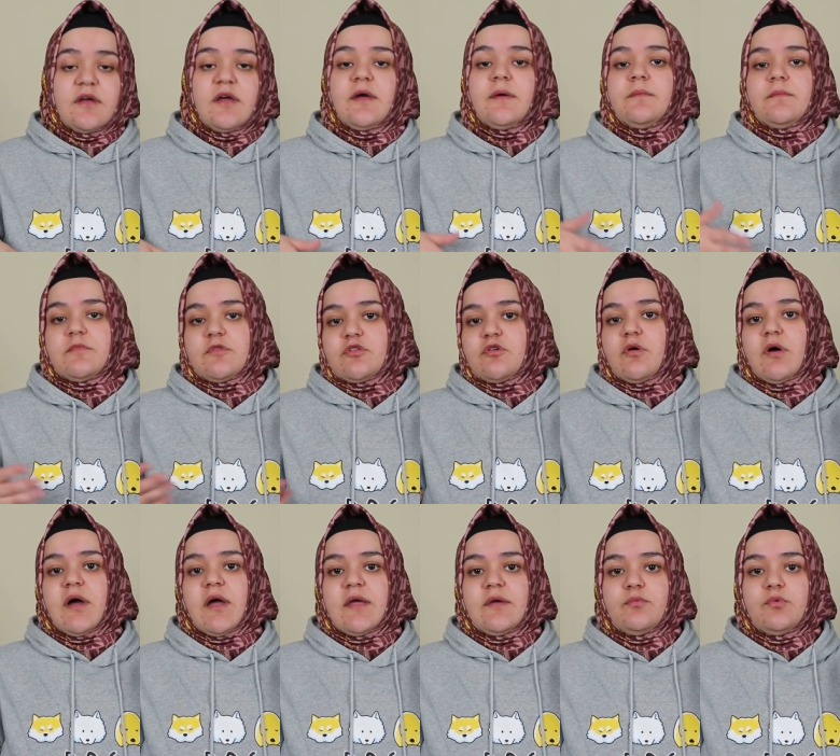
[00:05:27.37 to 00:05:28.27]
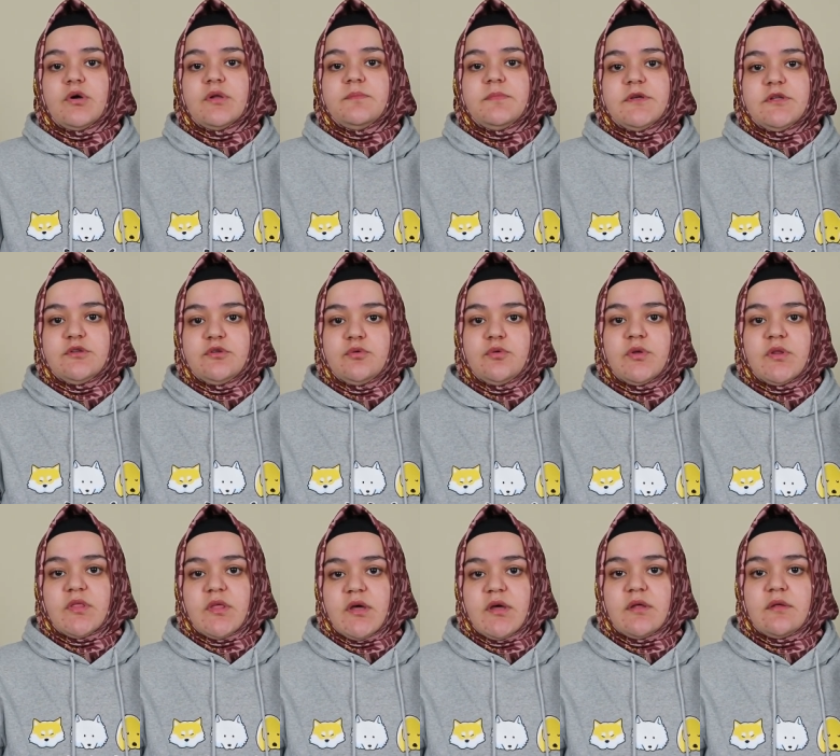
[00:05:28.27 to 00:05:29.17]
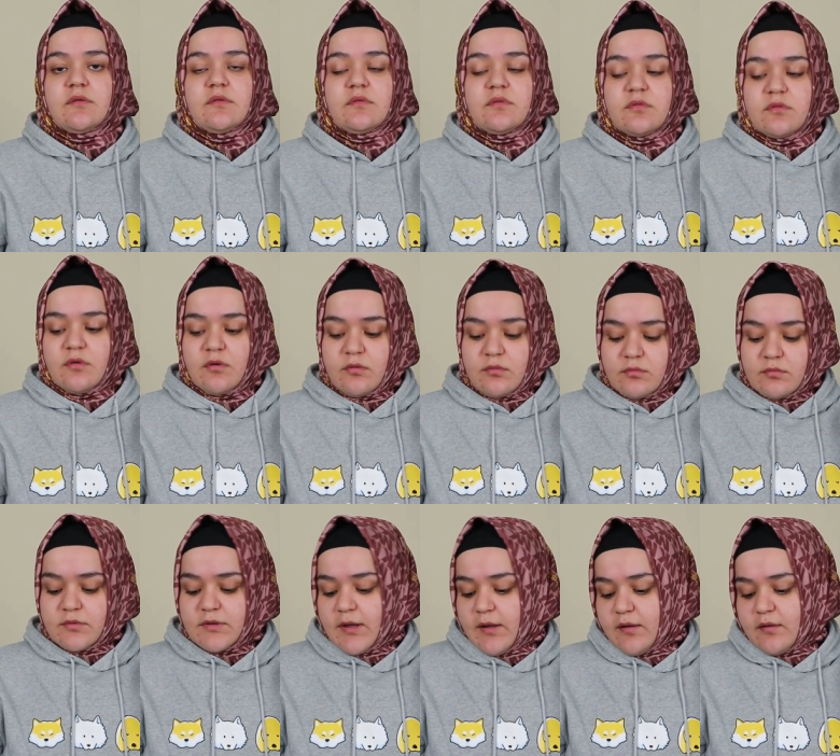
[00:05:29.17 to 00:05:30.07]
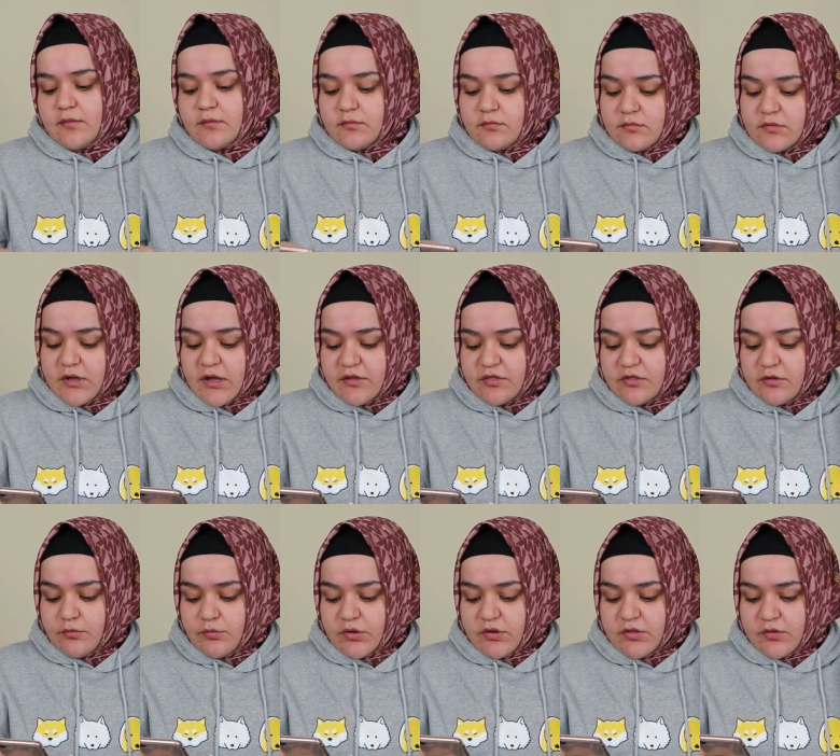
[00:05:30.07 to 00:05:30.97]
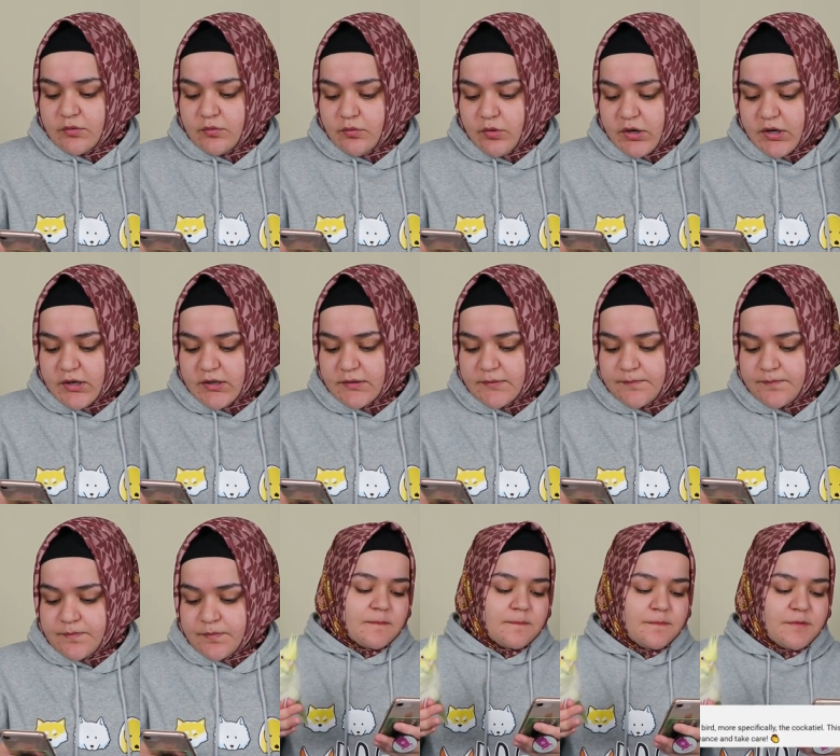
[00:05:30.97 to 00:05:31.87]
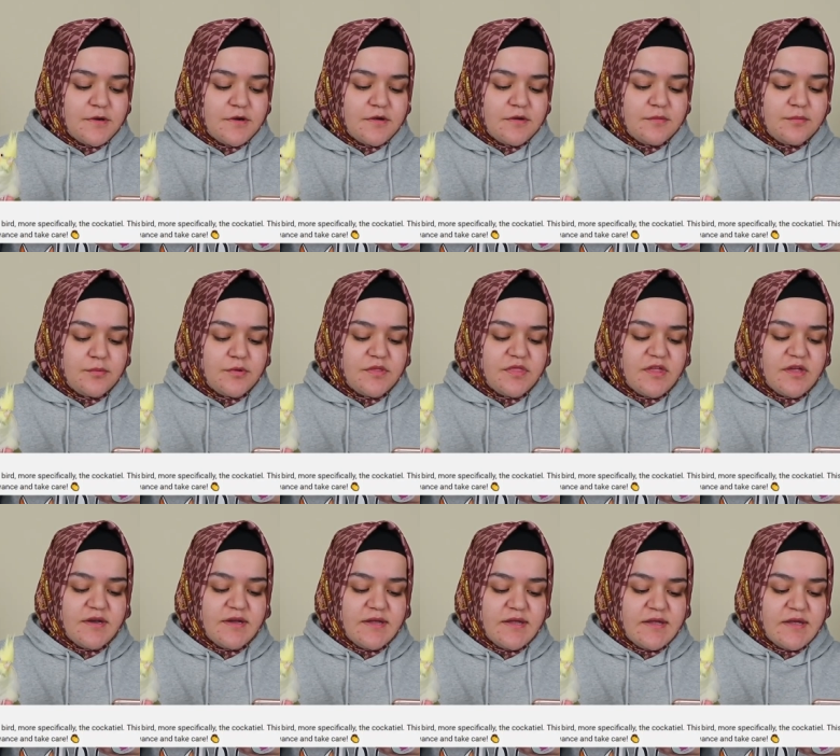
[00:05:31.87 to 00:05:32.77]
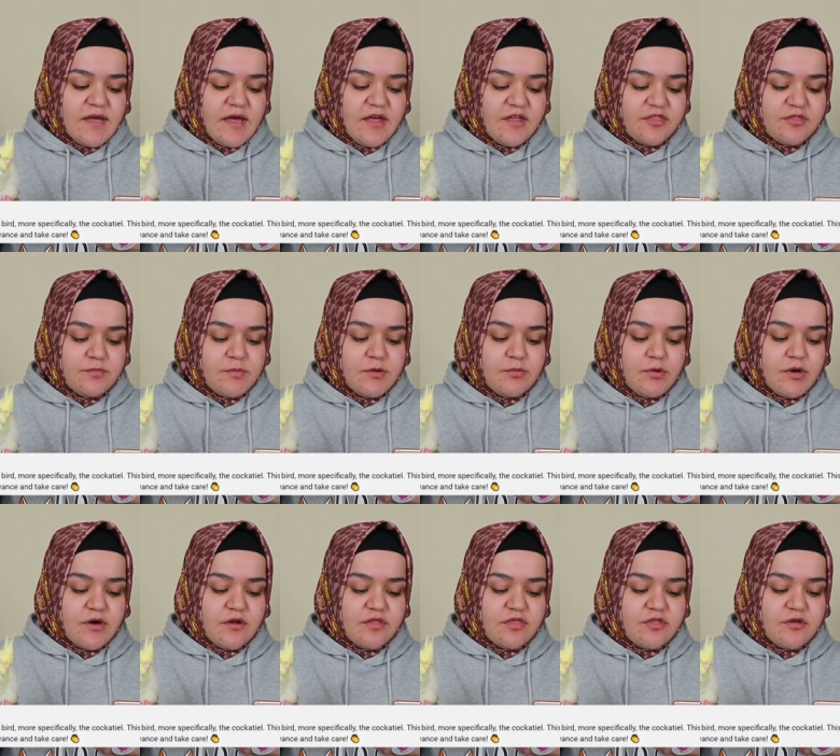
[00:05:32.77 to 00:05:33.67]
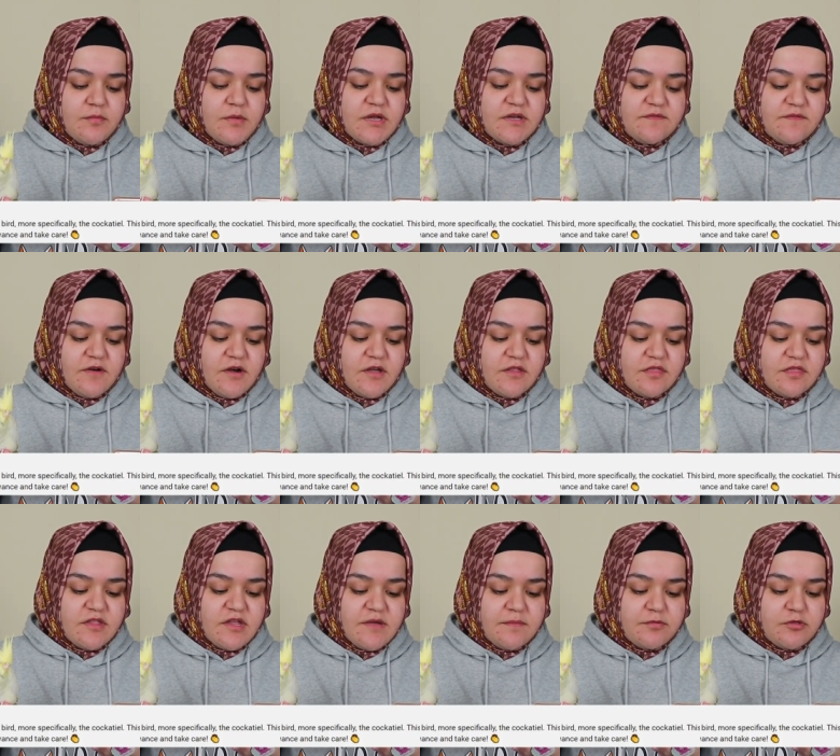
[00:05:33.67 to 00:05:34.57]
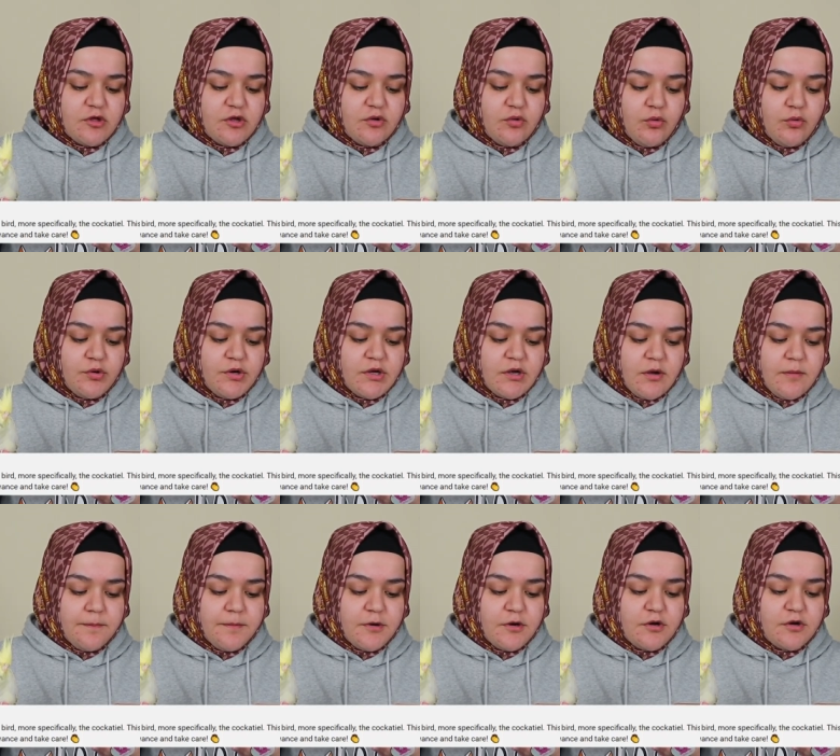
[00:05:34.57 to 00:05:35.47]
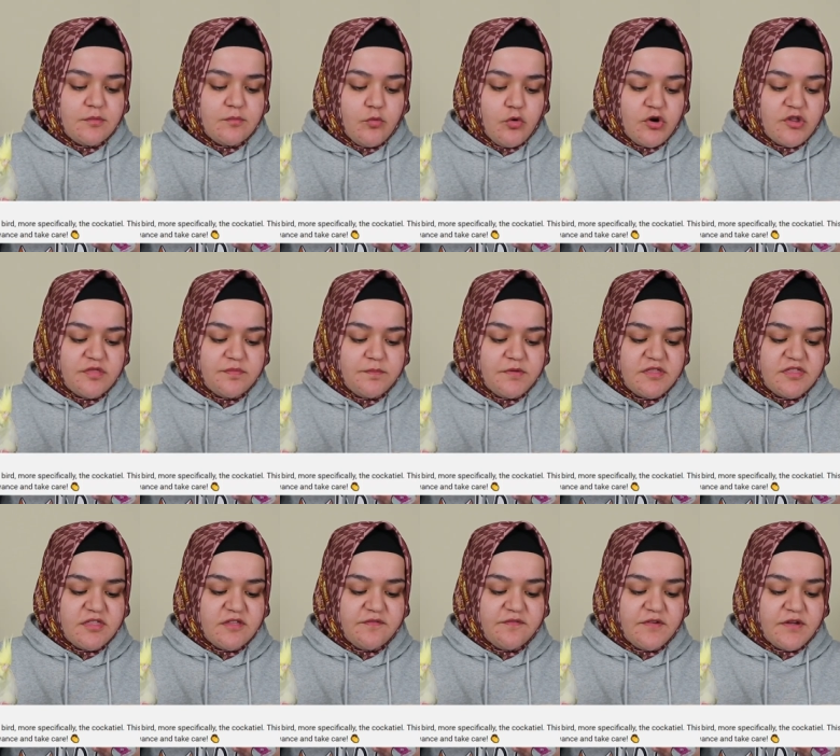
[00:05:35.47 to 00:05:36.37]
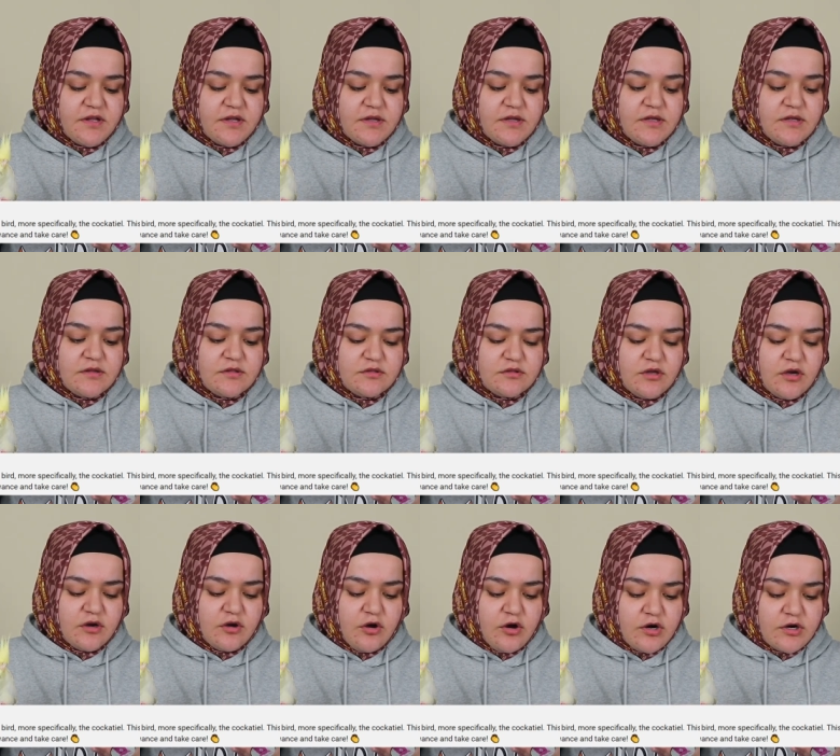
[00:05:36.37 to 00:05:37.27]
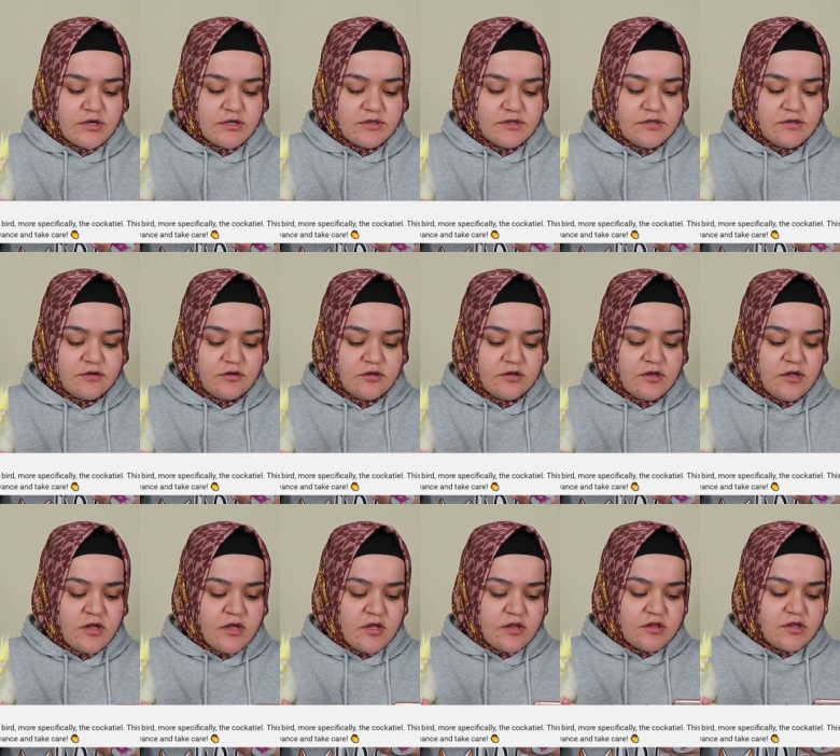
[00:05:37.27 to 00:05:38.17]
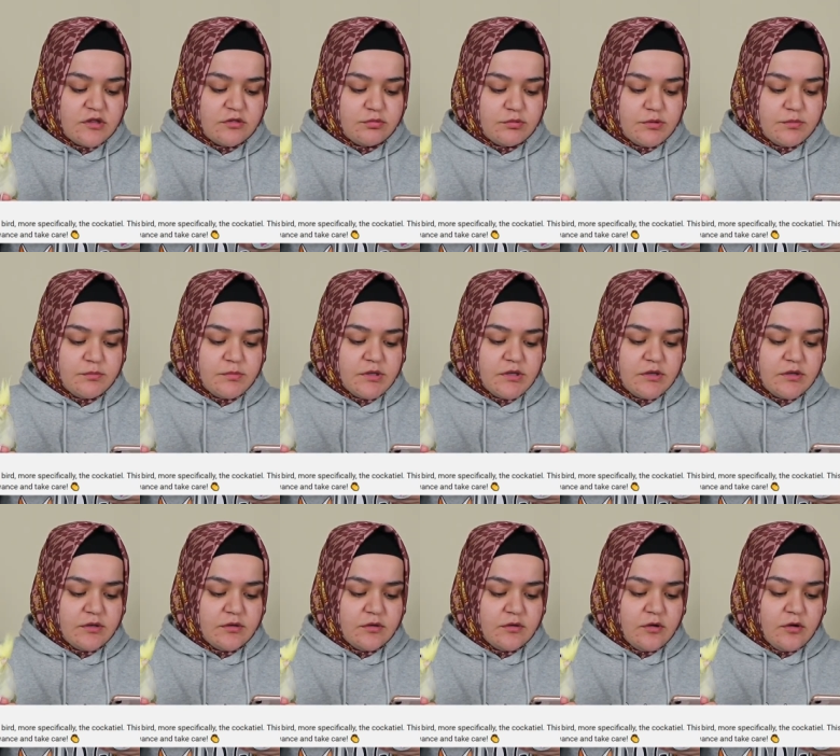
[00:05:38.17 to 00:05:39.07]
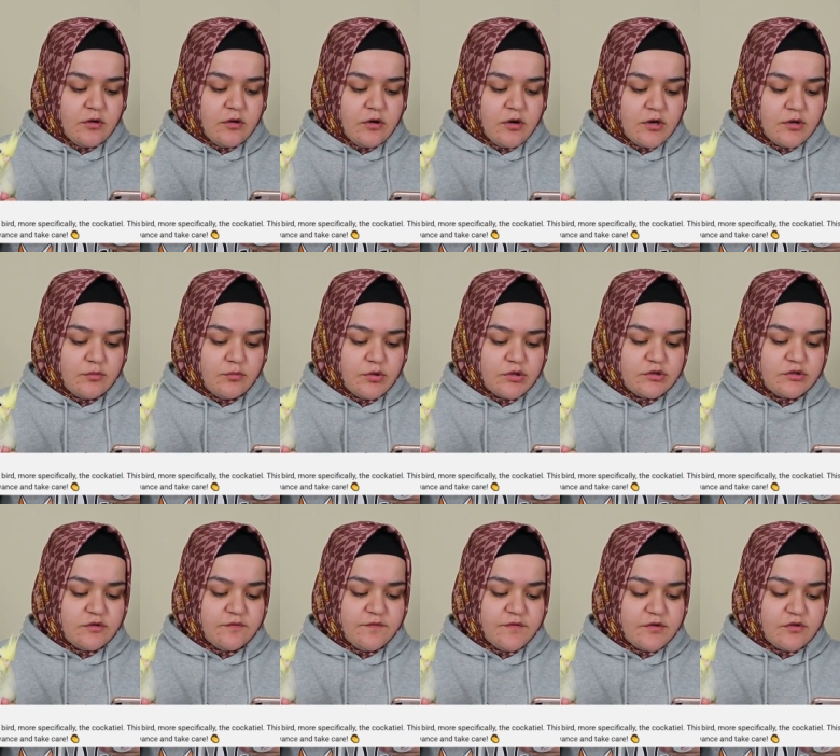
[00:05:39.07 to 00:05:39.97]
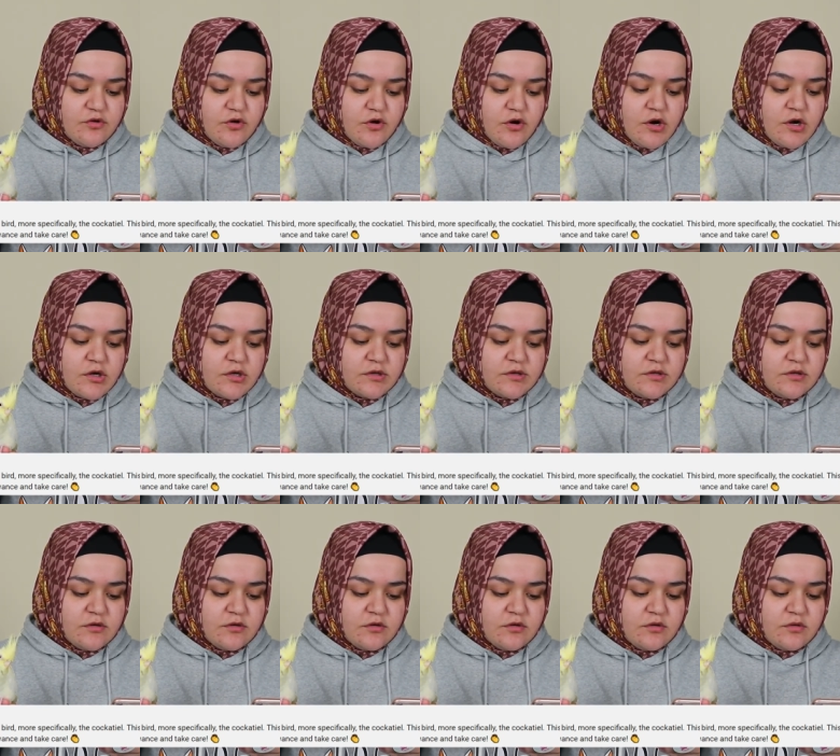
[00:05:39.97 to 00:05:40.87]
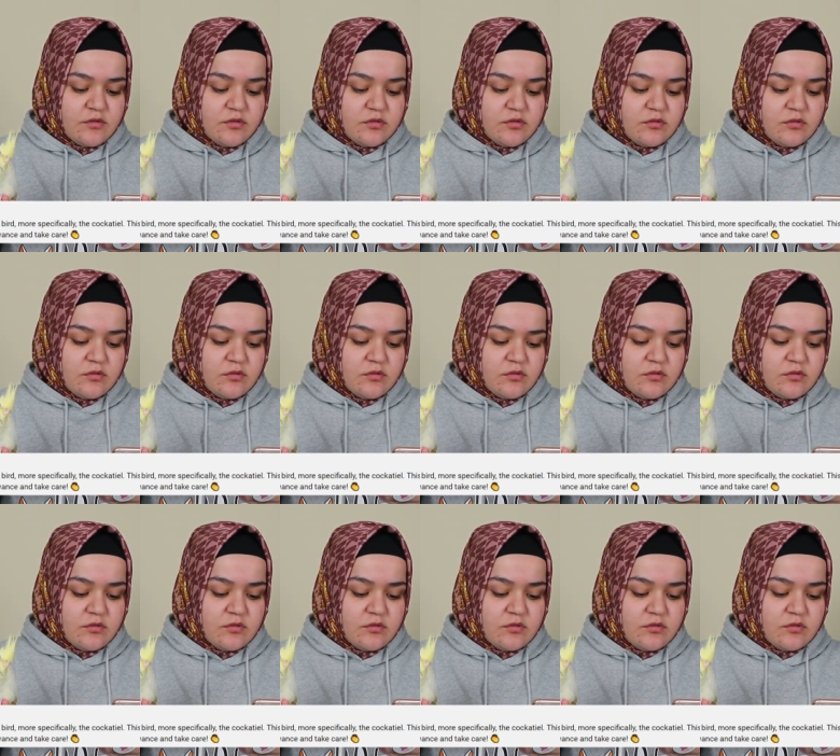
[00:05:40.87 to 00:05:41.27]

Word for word: Um, so I will be doing that. So yeah, that's the reason why. Bird with an E asked me, what are some advice tips on owning a bird, more specifically the cockatiel? This would mean on what do you feed your cockatiels